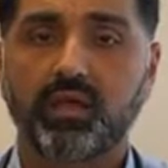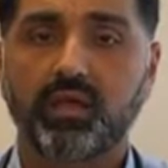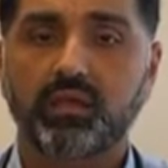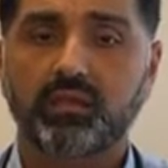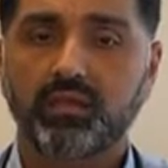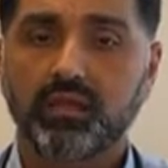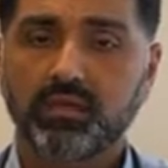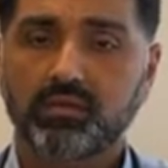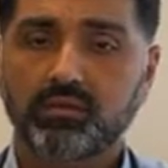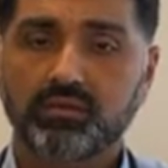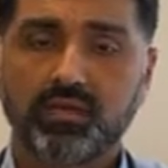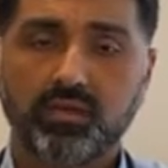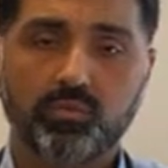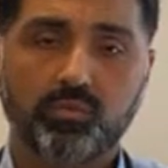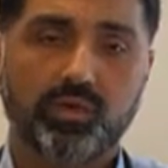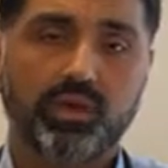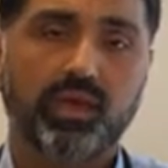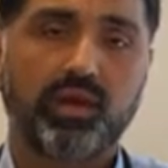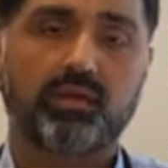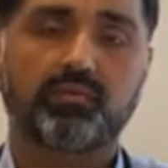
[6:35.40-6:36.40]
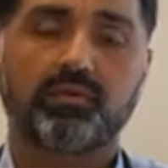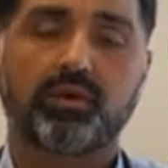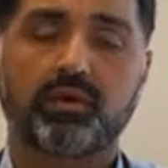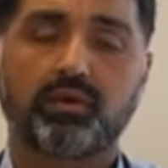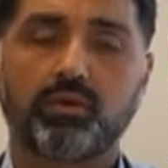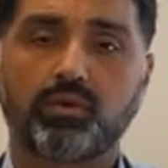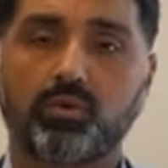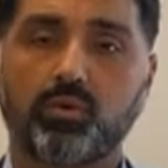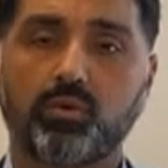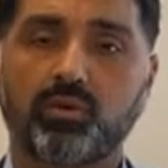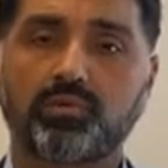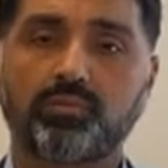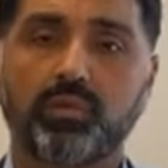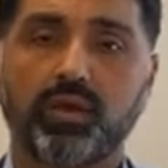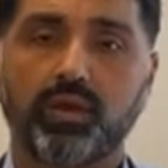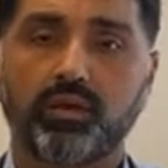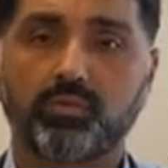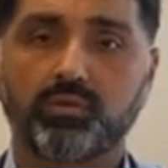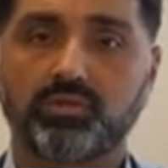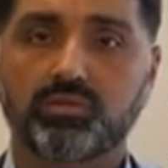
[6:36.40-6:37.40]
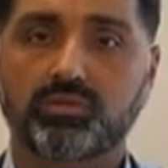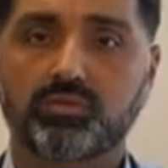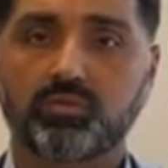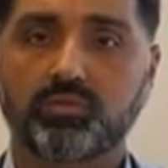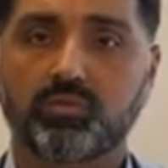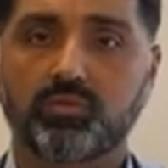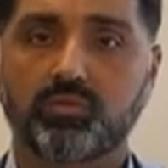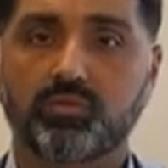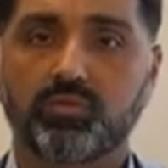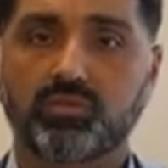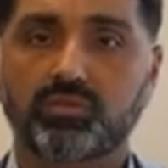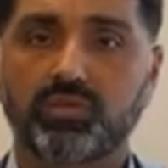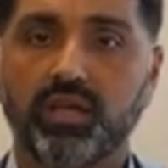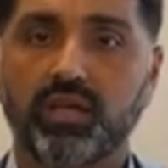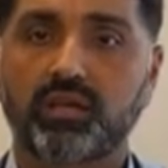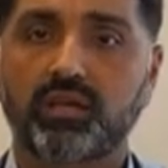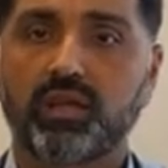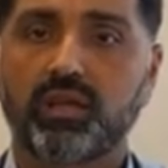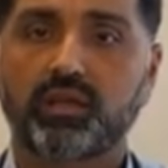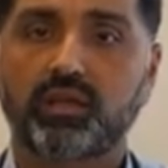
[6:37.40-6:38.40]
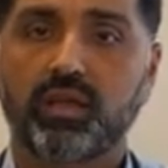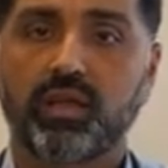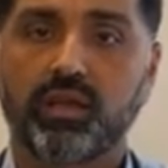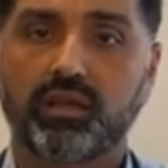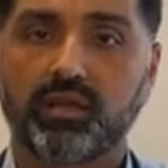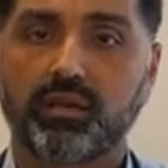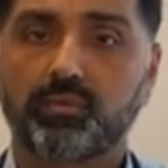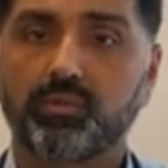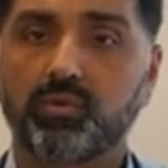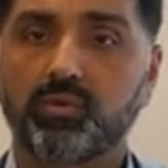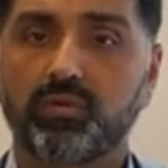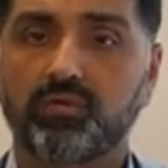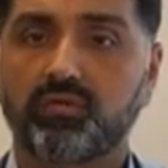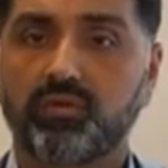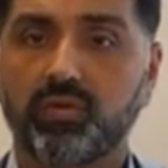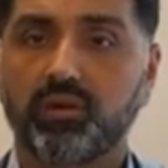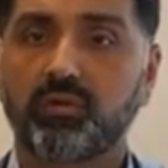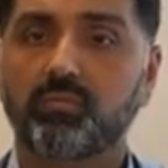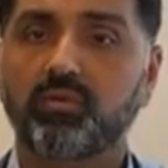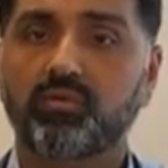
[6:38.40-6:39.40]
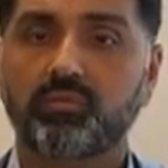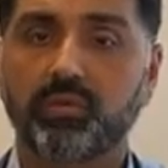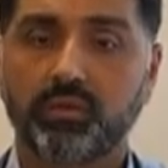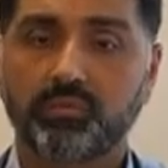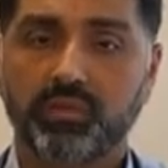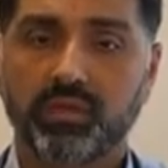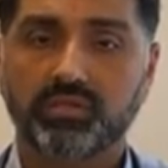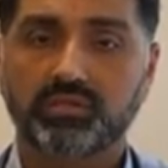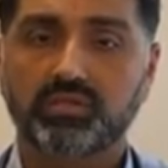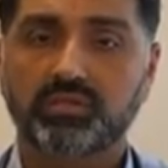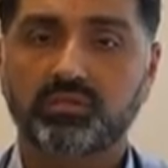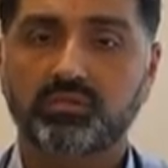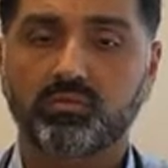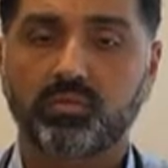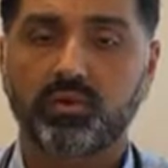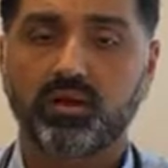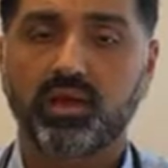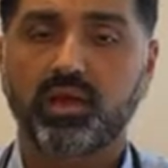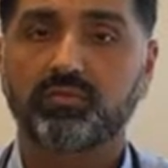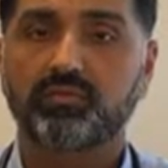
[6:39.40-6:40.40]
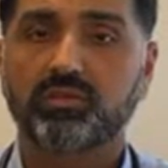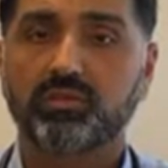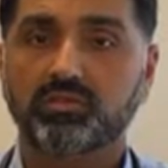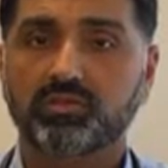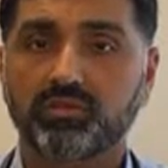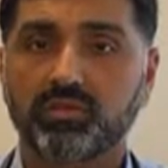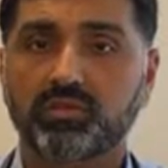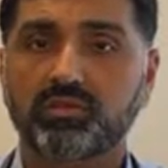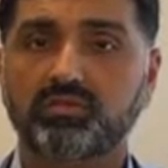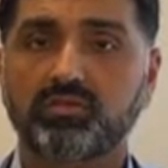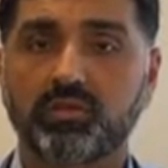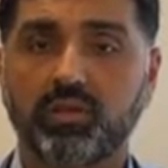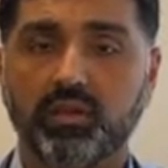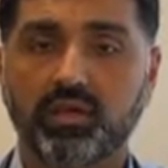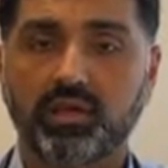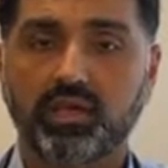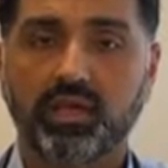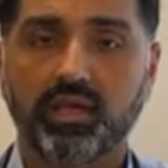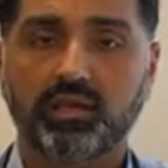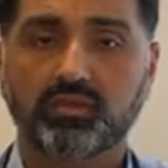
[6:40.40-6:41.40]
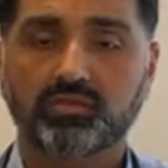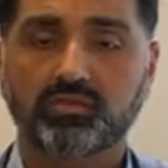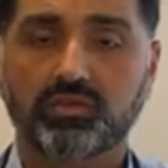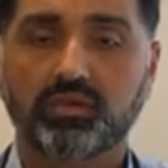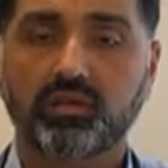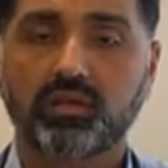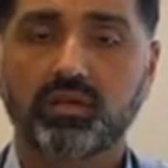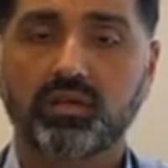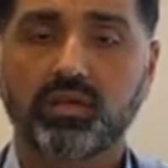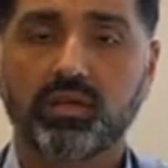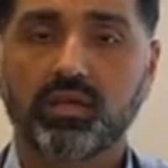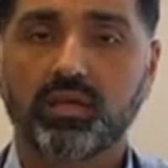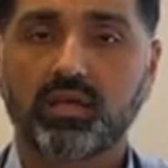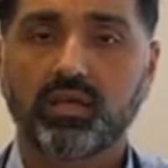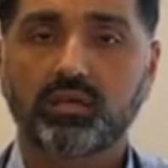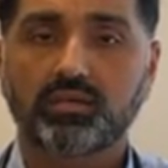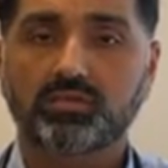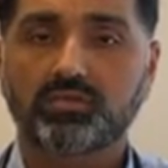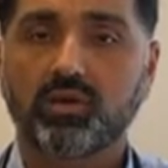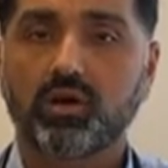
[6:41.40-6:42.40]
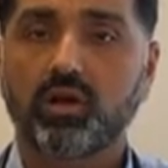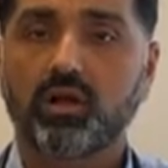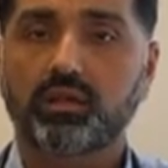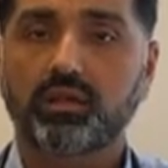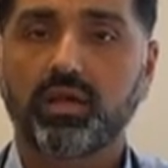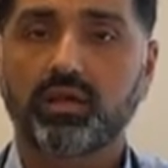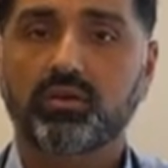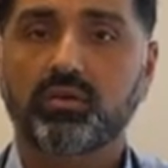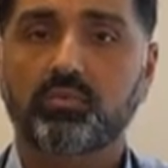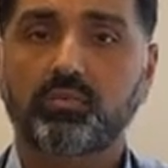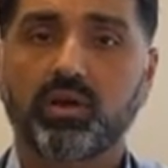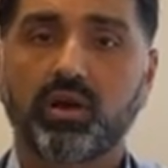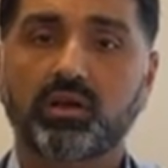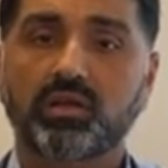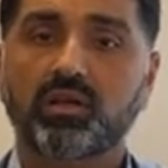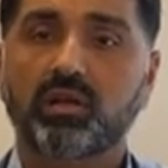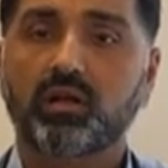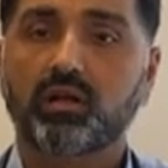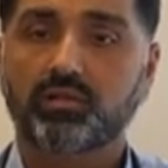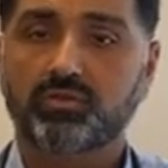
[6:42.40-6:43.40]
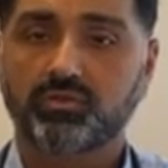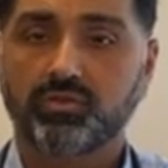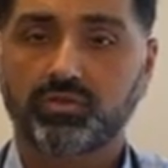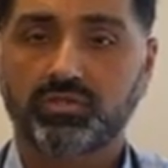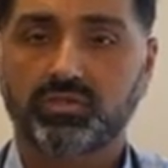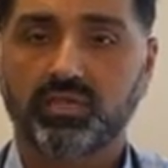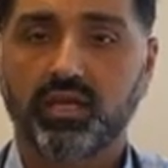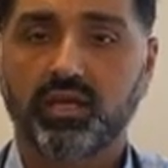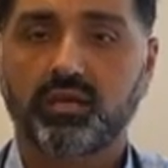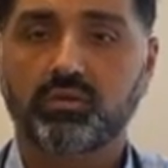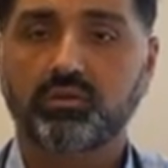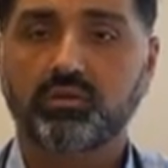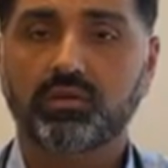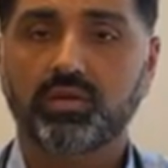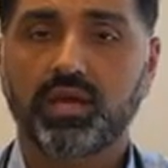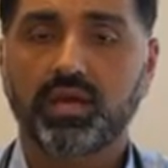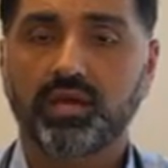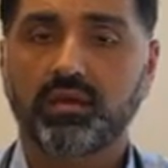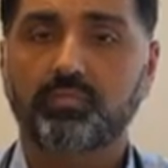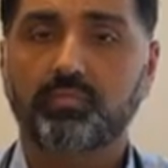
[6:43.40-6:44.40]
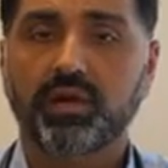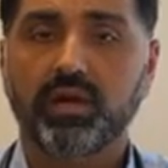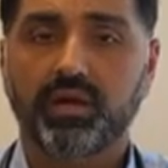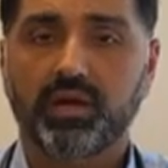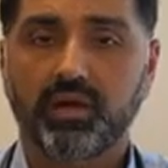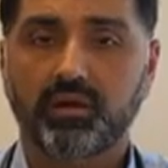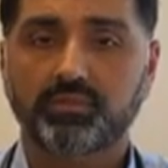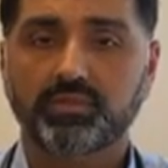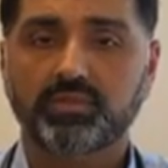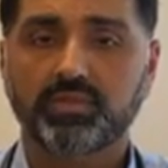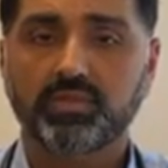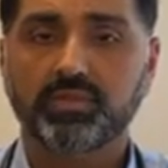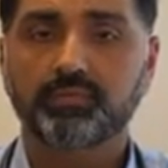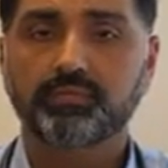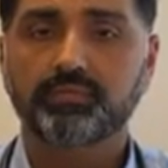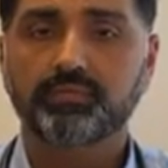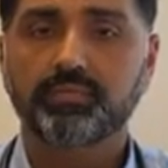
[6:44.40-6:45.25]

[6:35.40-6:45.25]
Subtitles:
The other thing we have here at NorthBay, which I end up doing for a number of my patients where I have concerns for lung cancer, is called endobronchial ultrasound guided biopsy.